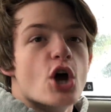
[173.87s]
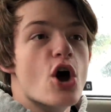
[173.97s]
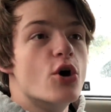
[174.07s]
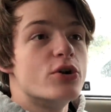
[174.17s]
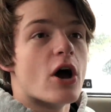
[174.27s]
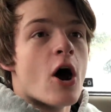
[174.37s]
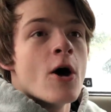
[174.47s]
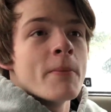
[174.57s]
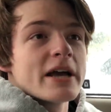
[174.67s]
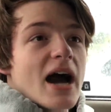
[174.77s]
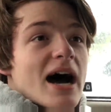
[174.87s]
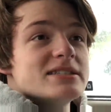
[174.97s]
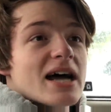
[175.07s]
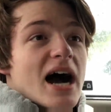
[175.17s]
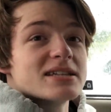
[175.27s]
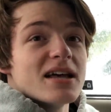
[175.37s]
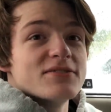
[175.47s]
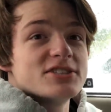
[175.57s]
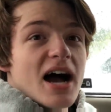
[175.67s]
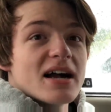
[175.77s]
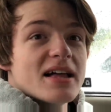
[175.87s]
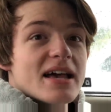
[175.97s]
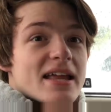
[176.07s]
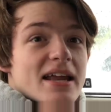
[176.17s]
Dude, oh my god, dogs love chocolate.